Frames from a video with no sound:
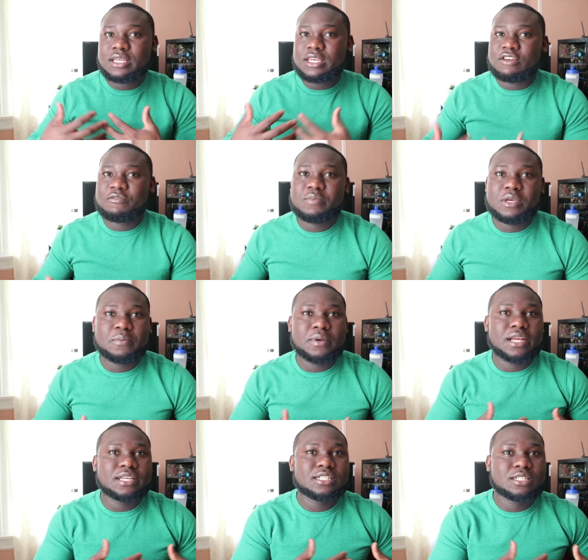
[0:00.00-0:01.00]
give
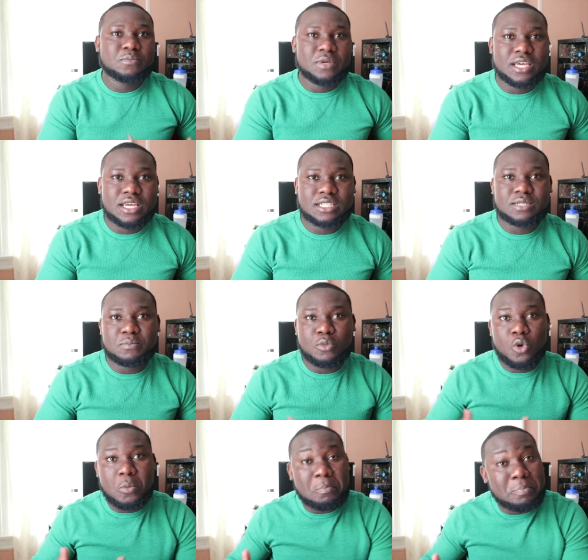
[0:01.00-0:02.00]
people a space,
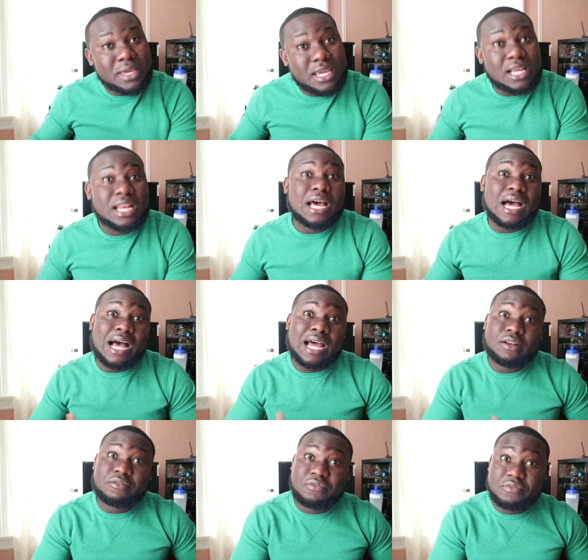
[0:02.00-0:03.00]
both male
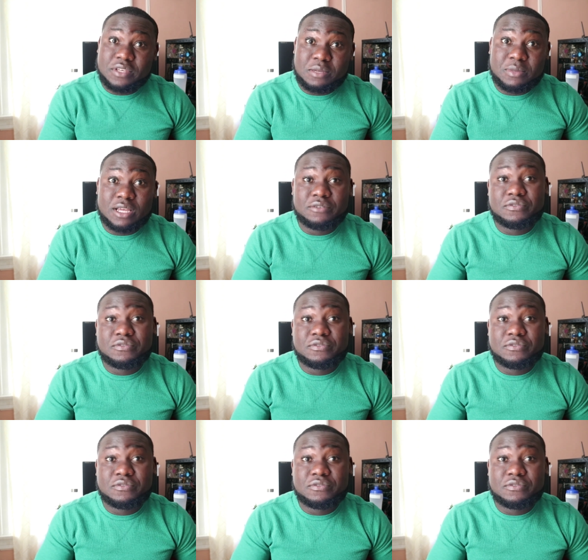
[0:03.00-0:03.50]
and female.